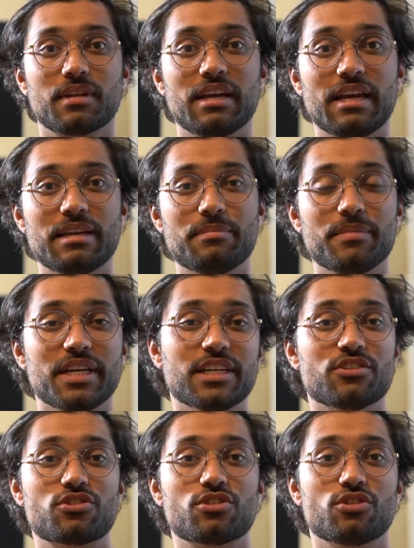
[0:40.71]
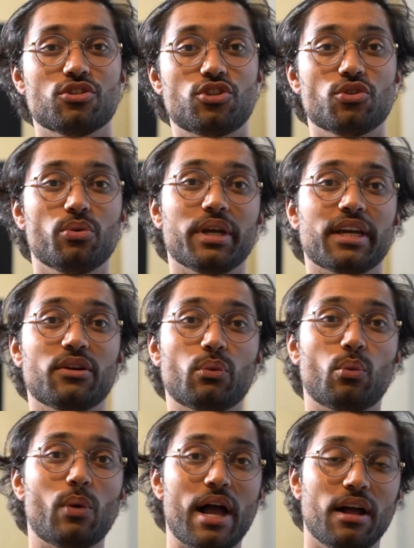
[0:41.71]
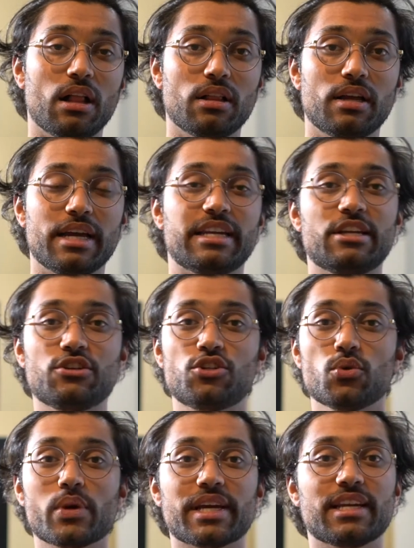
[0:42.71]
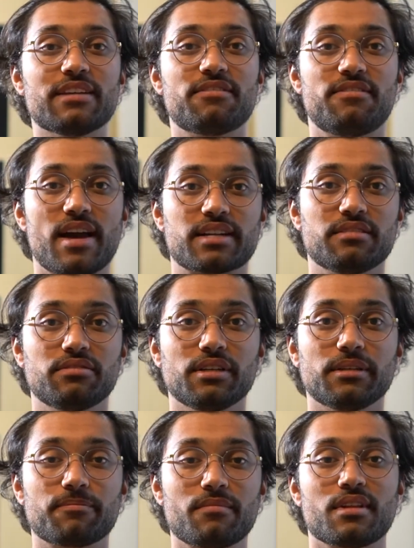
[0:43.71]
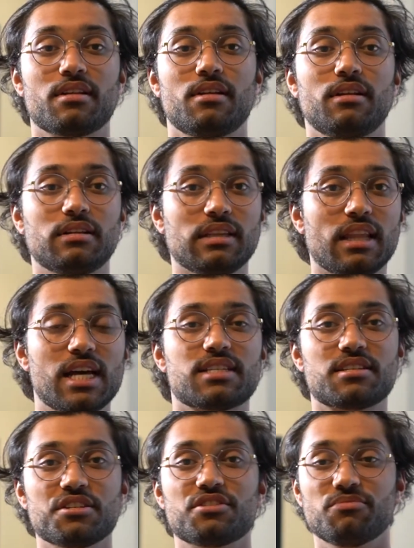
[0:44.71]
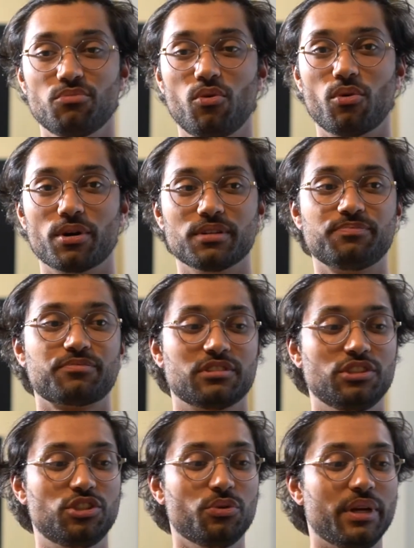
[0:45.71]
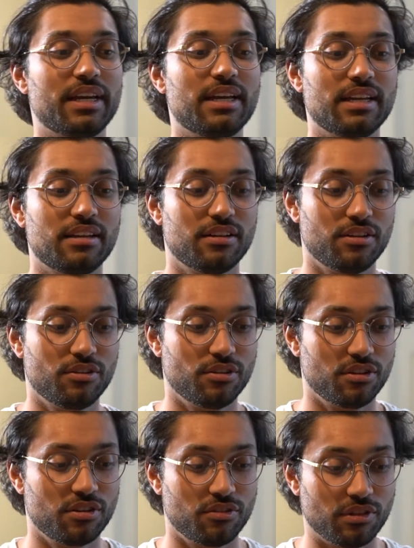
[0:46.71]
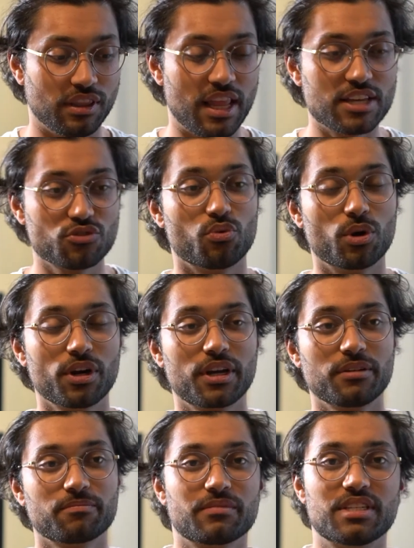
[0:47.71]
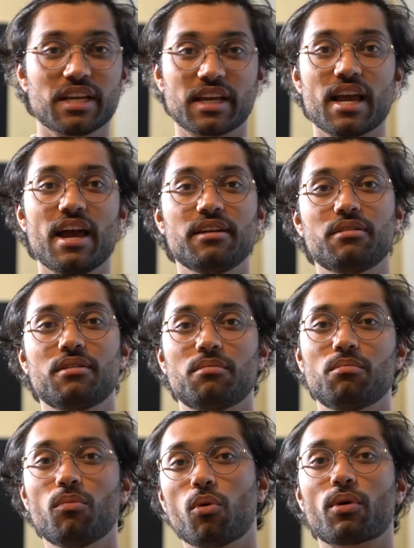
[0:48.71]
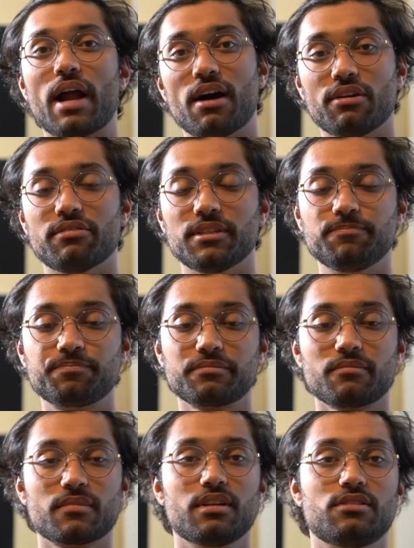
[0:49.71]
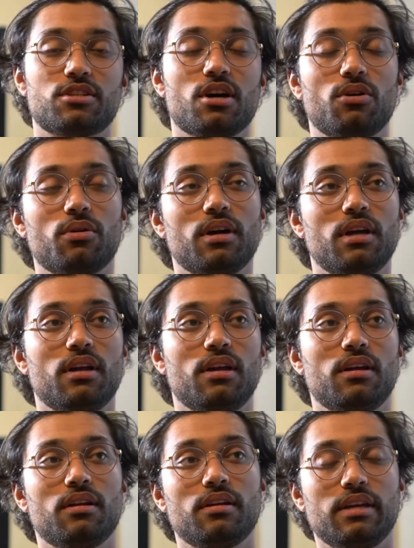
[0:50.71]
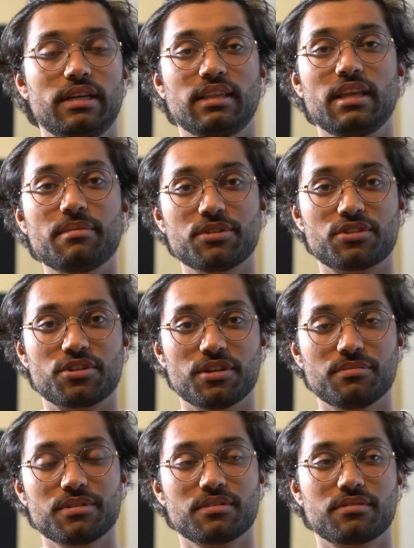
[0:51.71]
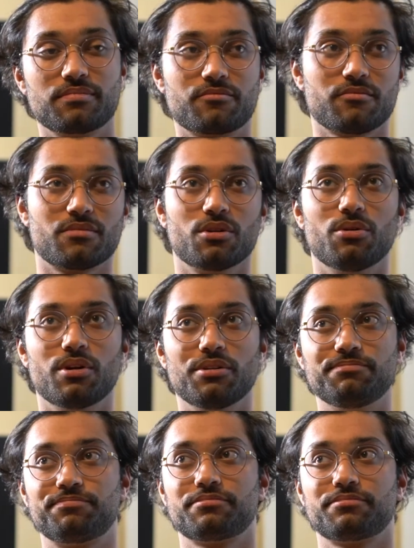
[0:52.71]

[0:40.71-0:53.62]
it means doing it well and doing it effectively. Less is more. Doing less work to get more out of it. So, in layman's terms, or